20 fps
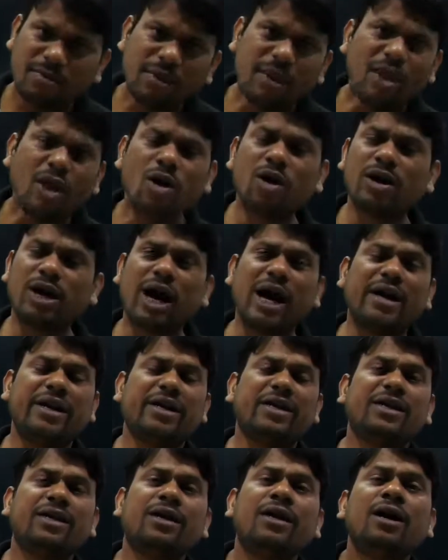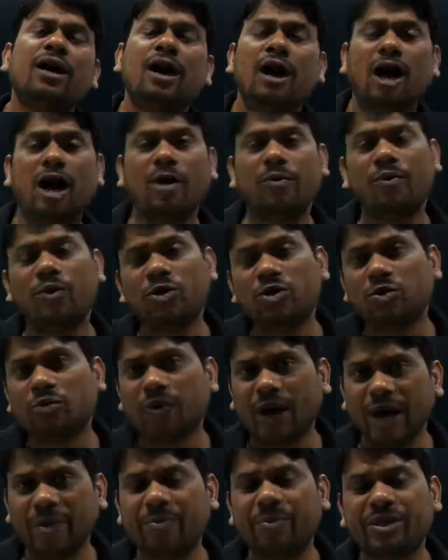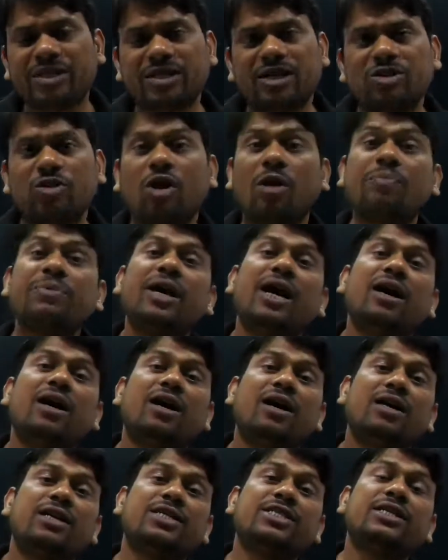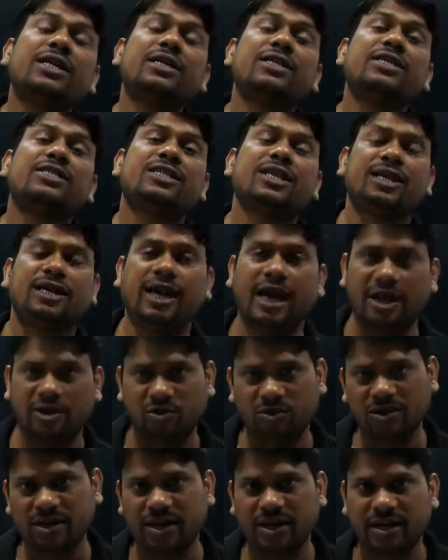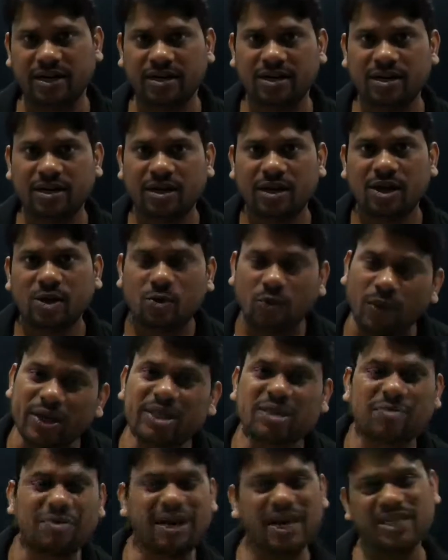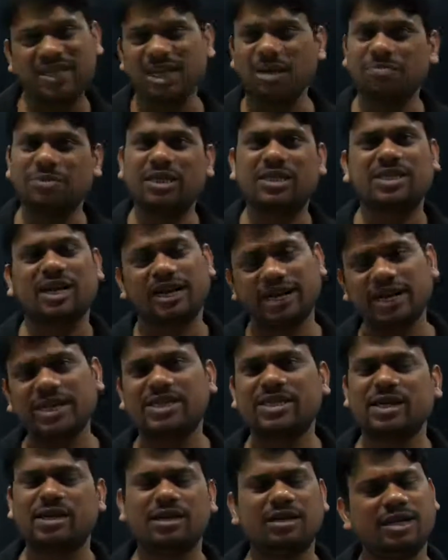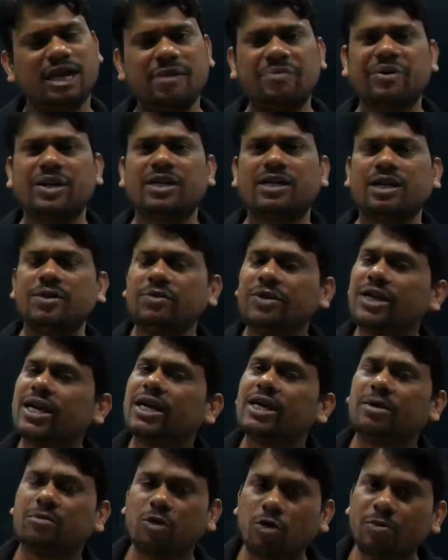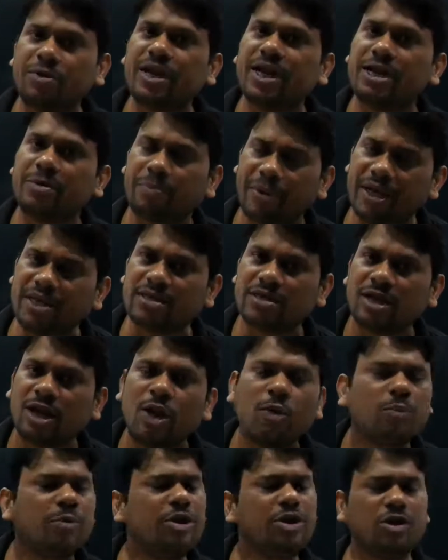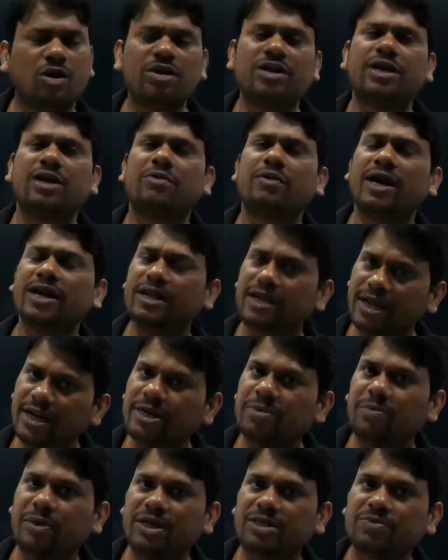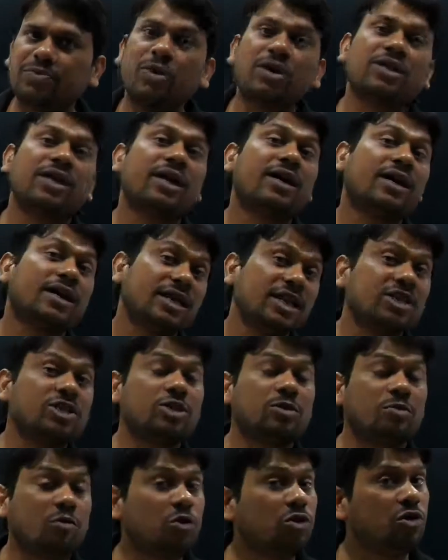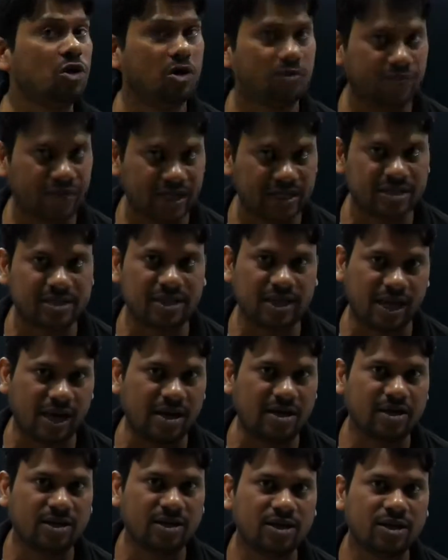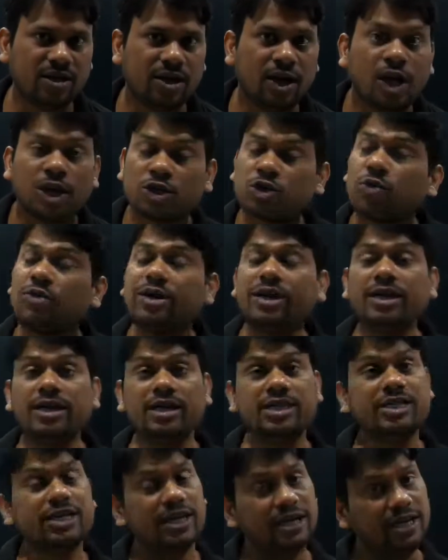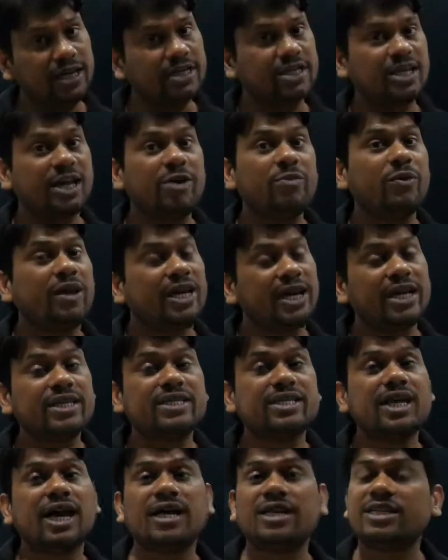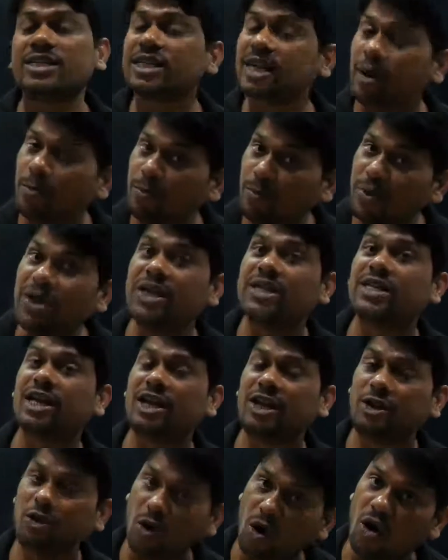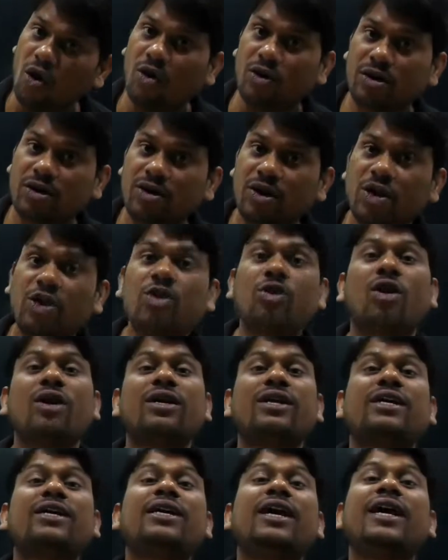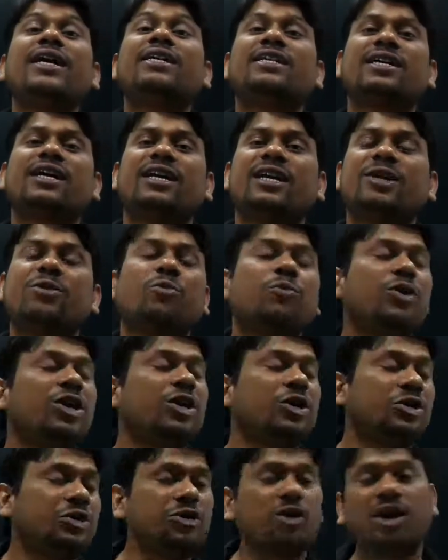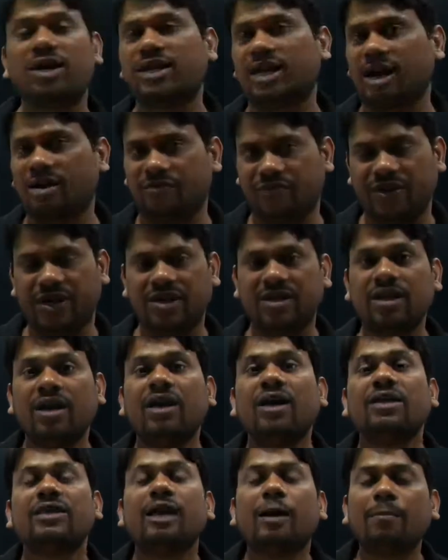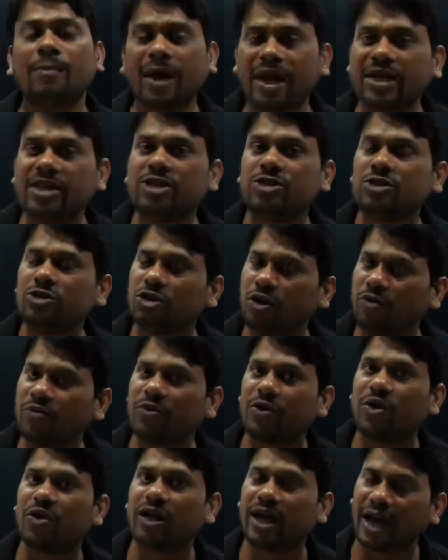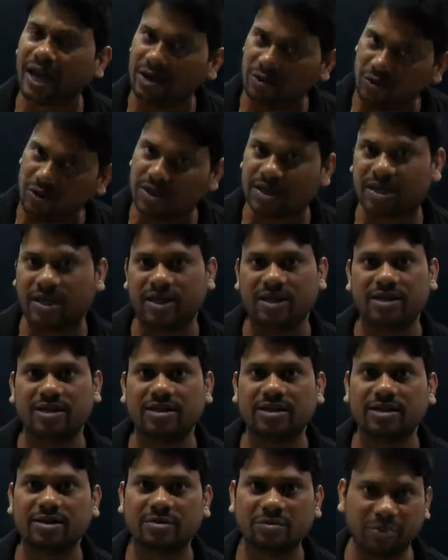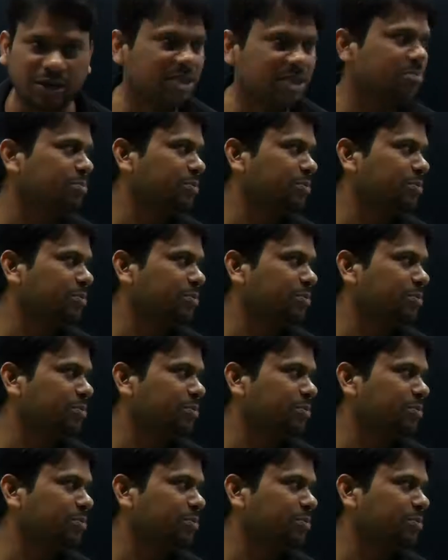Or hardly a 4 to 5% of the steady state anode current. Once we achieve this condition, definitely we can remove gate pulse. We don't require gate pulse for the conduction mode of SCR. So in steady state, when SCR is completely on, your gate current will not affect the magnitude of your anode current. Please be